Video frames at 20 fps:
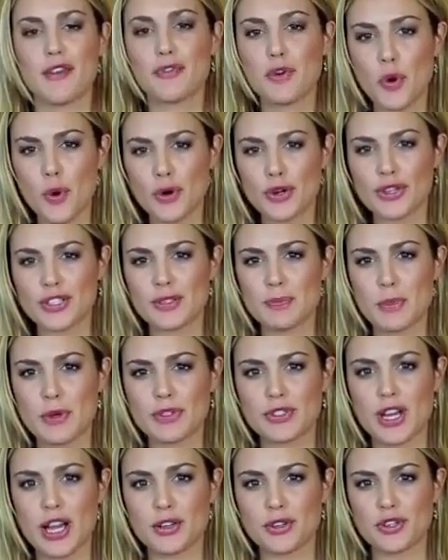Of course,
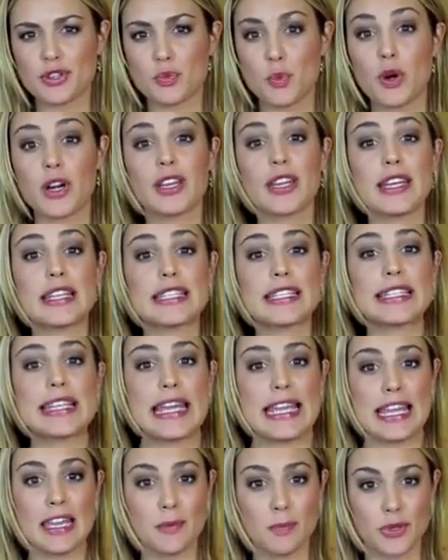most doctors warn against
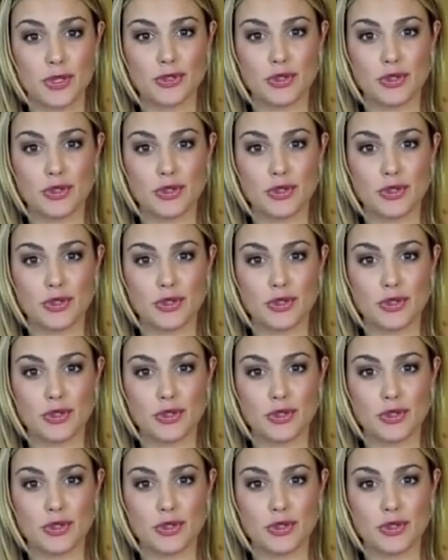taking